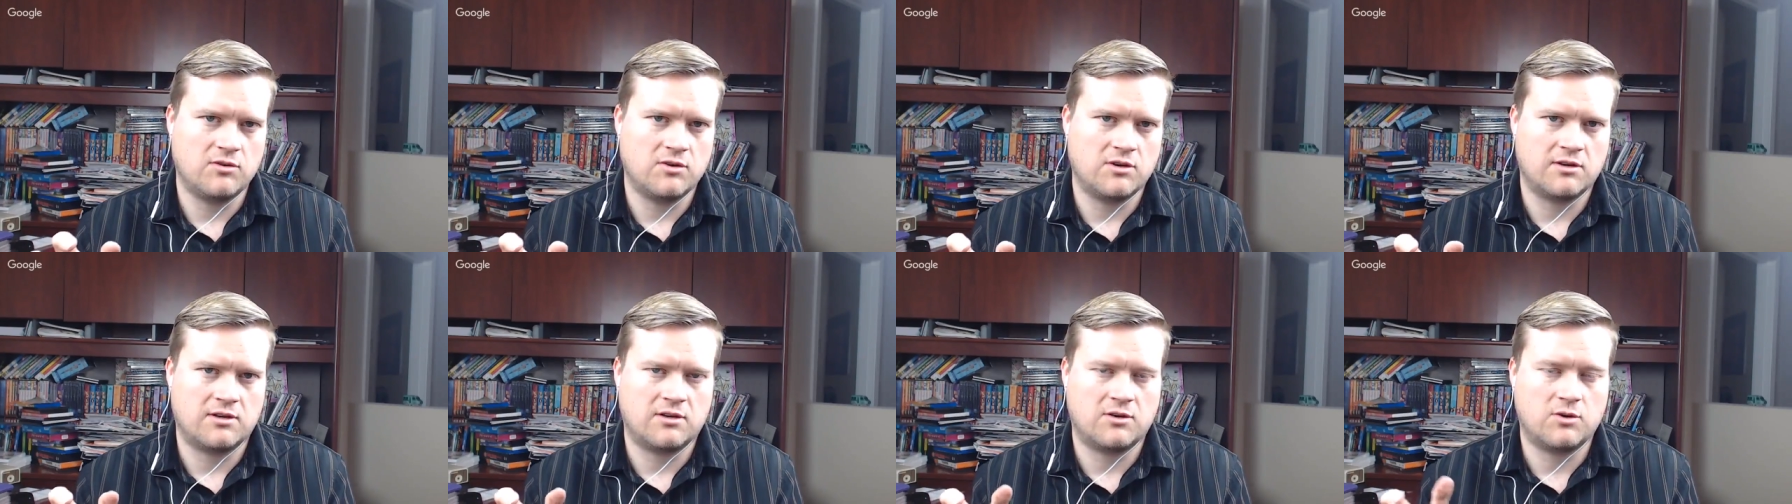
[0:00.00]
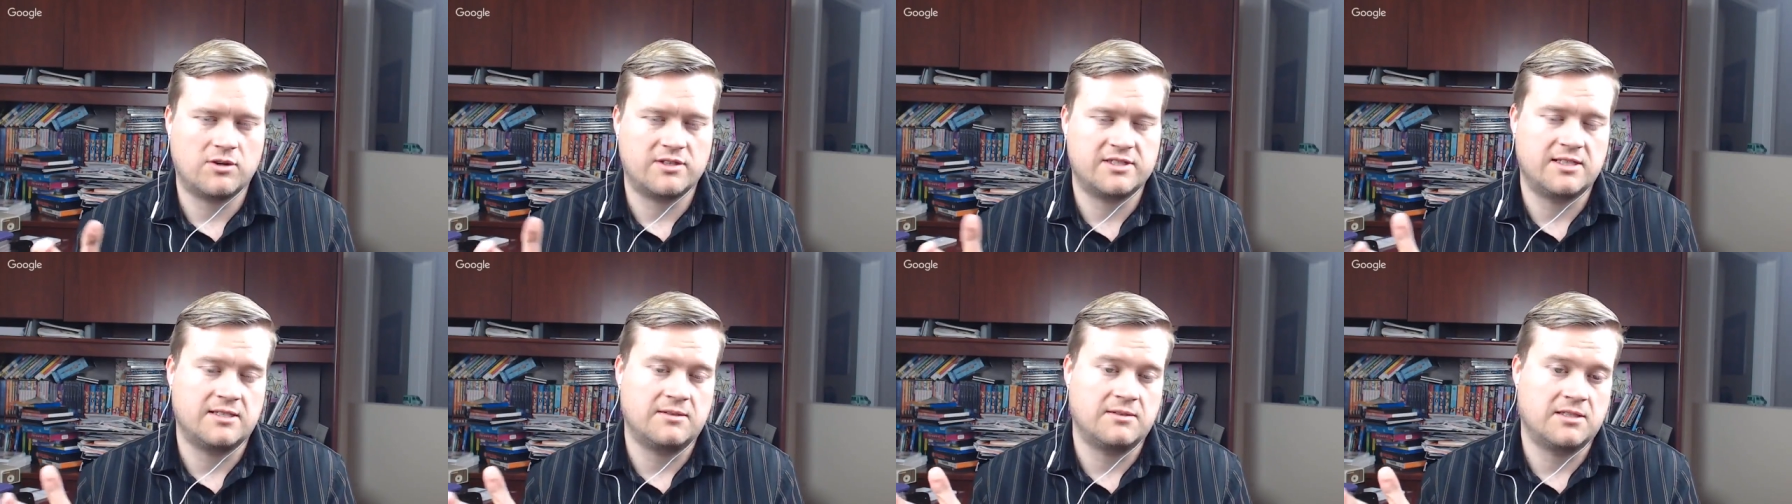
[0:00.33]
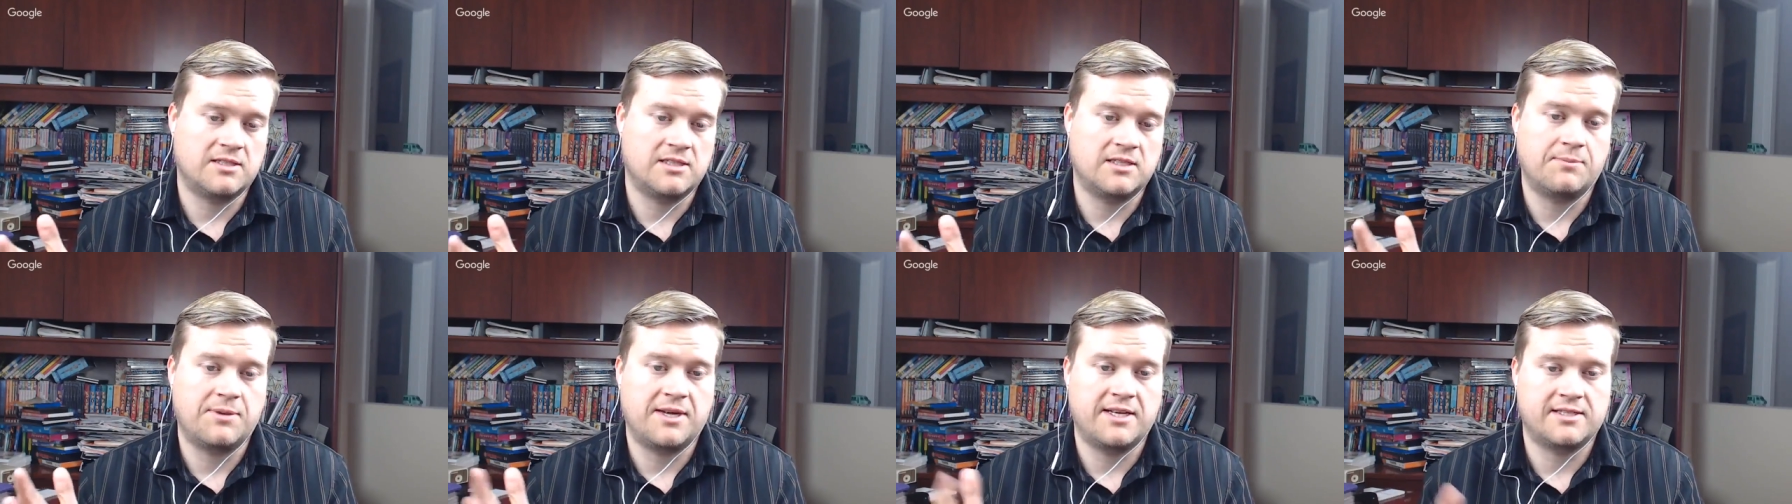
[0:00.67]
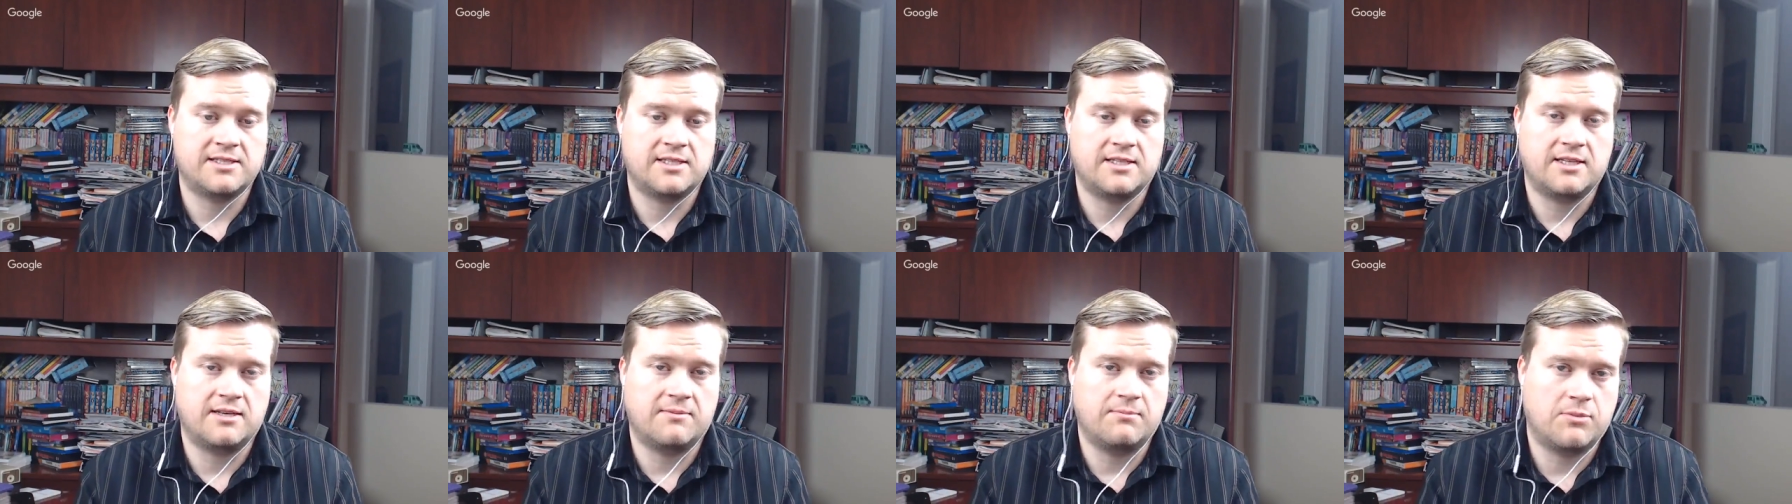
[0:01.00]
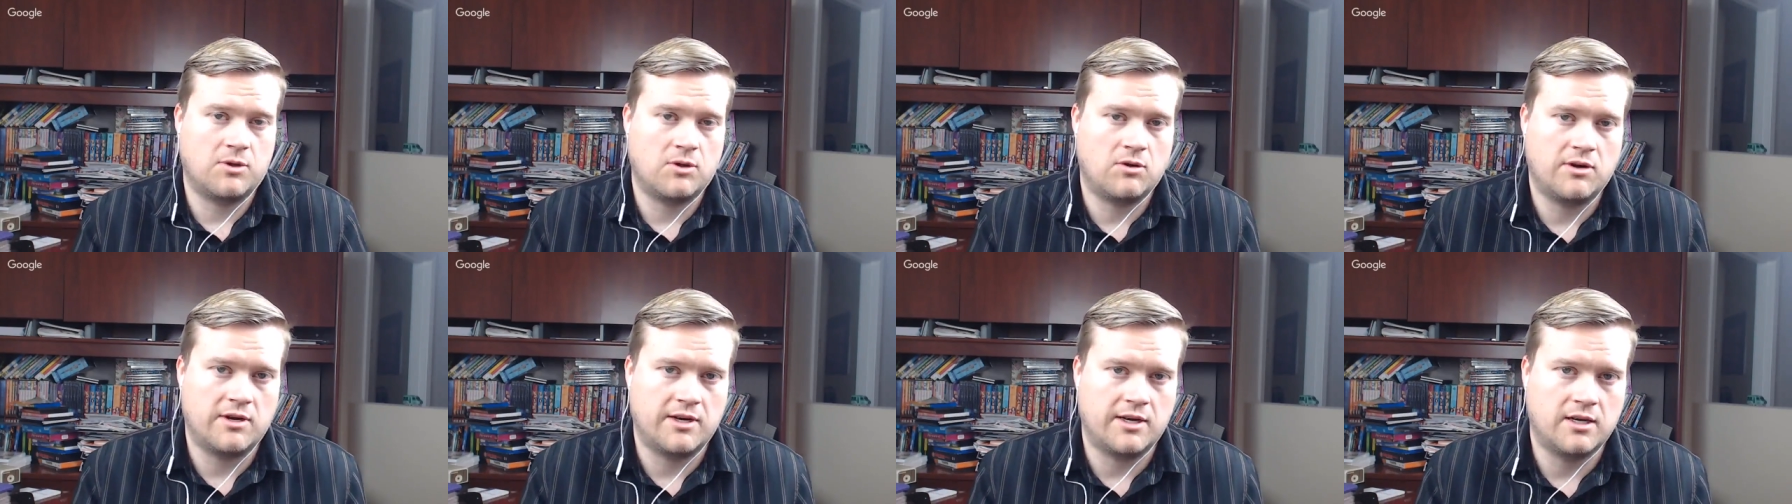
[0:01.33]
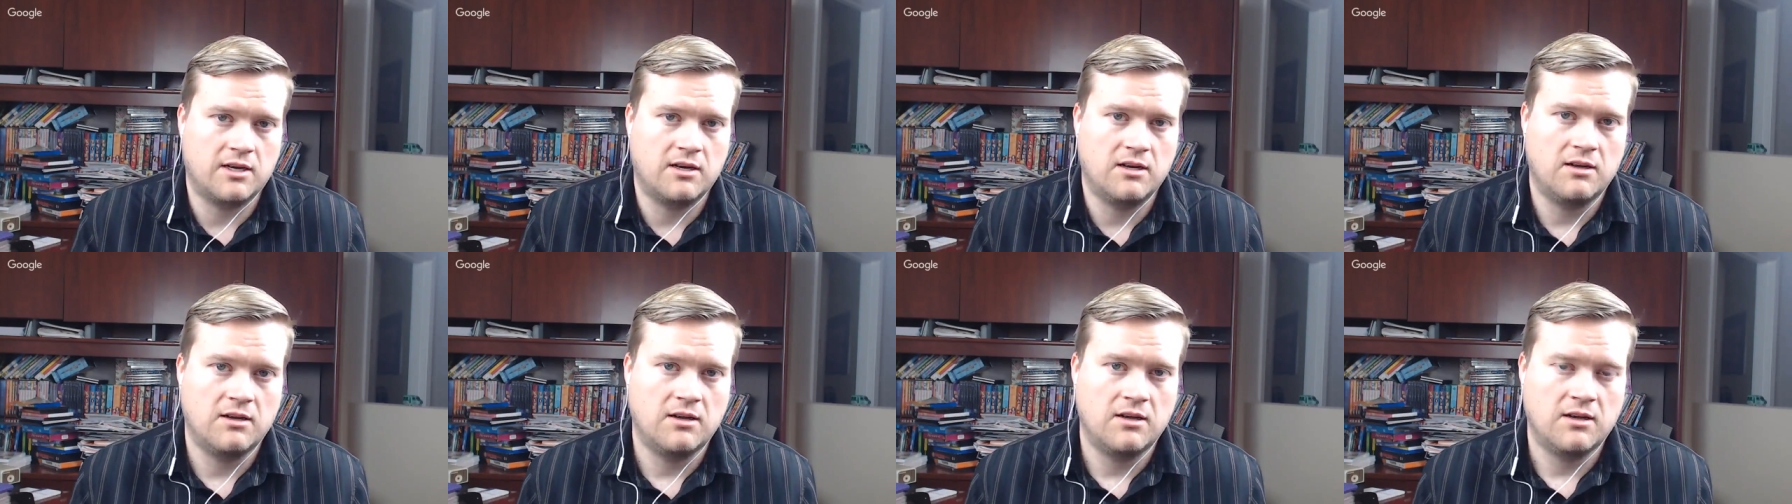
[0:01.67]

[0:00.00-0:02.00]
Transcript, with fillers: Or, of course, it depends on the employer.